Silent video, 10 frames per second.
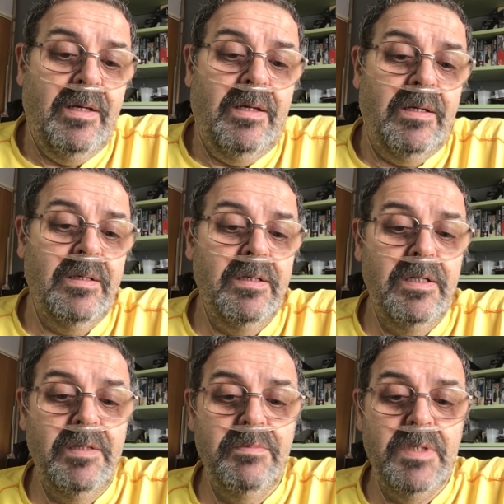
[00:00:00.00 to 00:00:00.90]

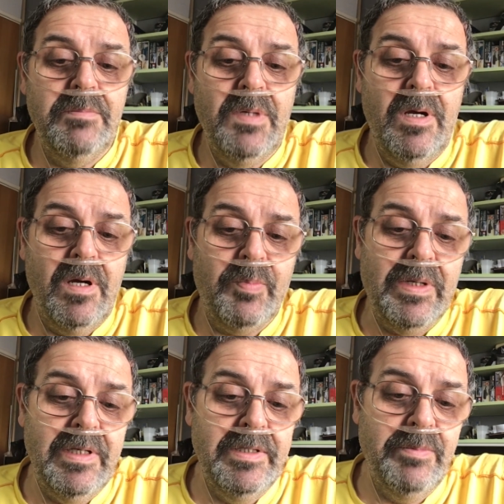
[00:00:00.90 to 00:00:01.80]
Mark
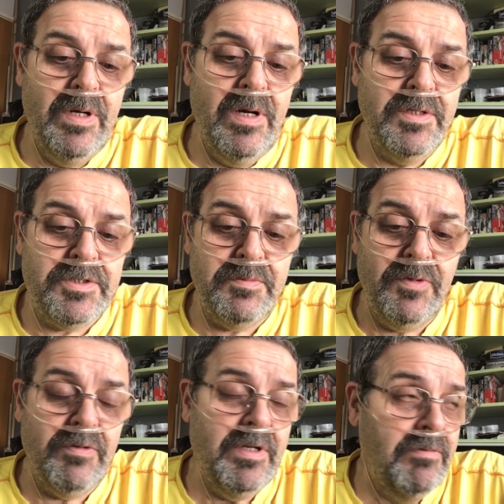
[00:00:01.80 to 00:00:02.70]
Piddle in the Marsh, some
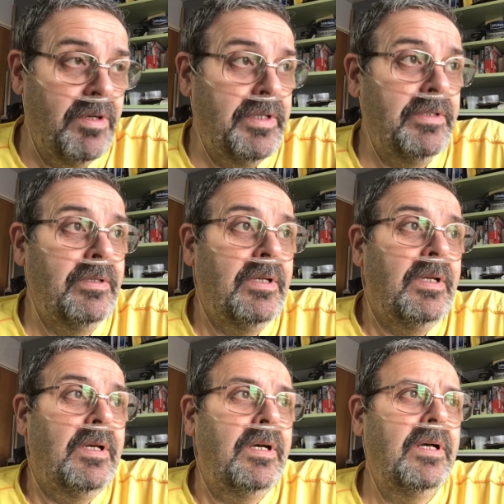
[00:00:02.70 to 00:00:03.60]
great running,
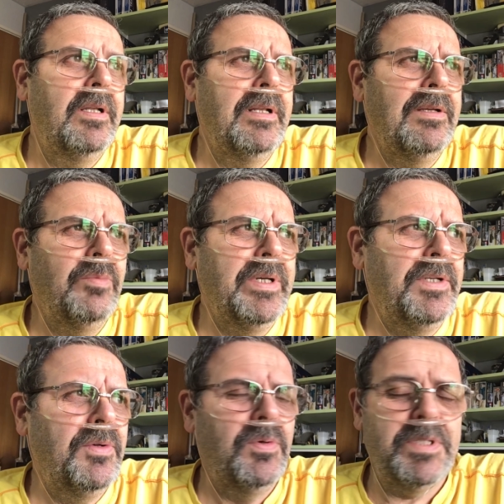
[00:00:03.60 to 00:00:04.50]
and a little bit of
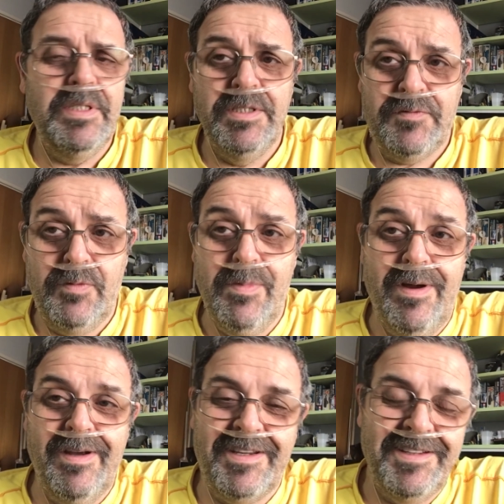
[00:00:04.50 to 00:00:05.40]
naughtiness from
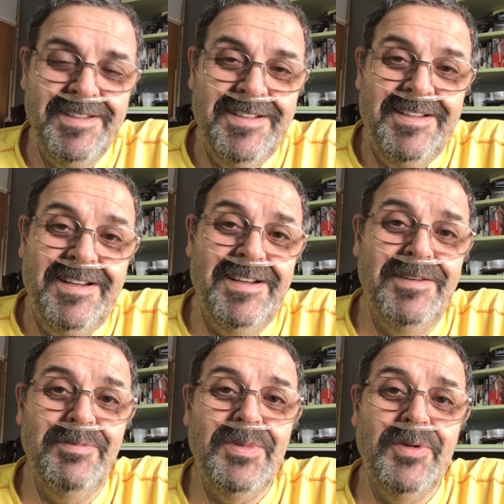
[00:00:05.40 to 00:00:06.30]
Mark.
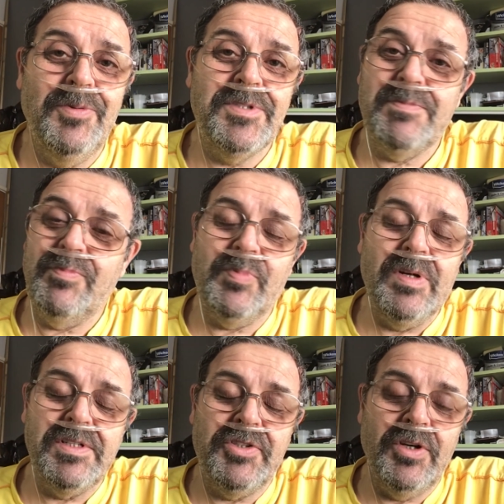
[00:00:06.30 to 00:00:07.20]
Always
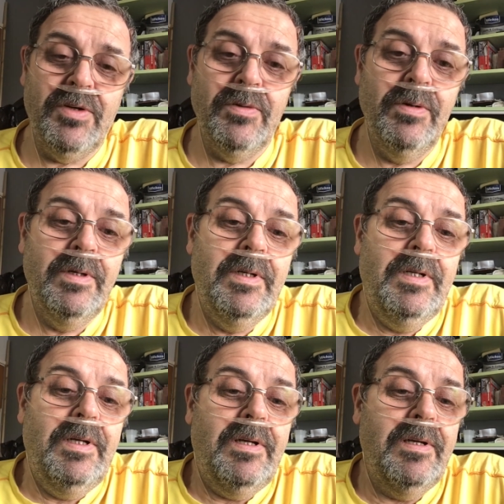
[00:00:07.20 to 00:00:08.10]
brings a chuckle
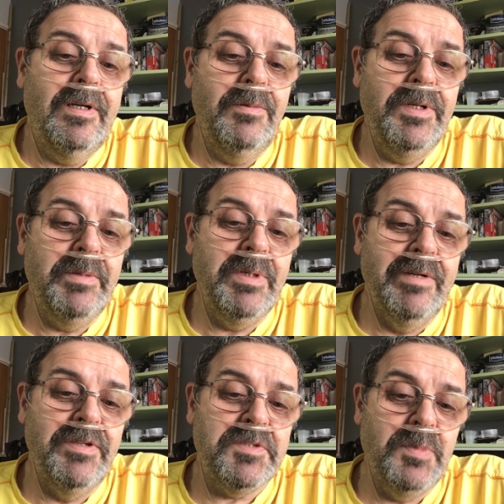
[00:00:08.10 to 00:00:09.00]
and a bit of
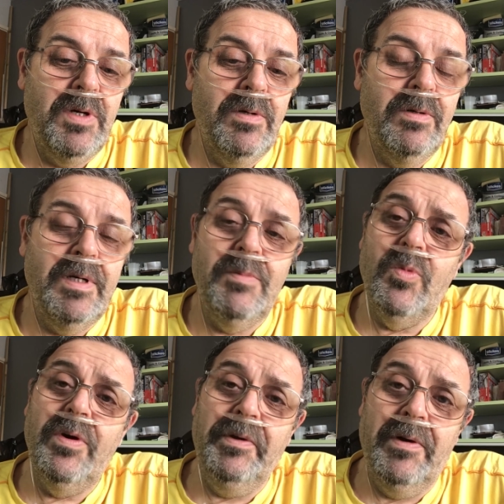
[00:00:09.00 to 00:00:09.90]
a smile, and
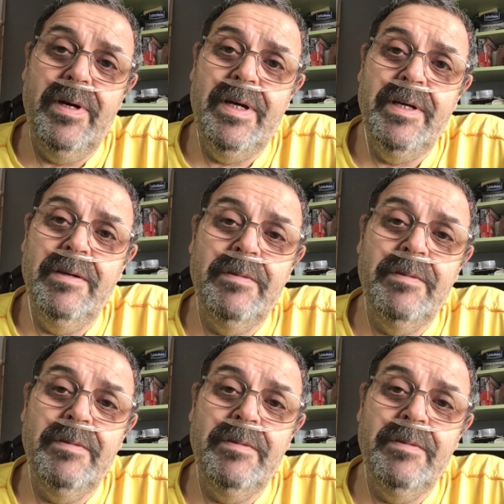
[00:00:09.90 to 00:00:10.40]
why not, hey?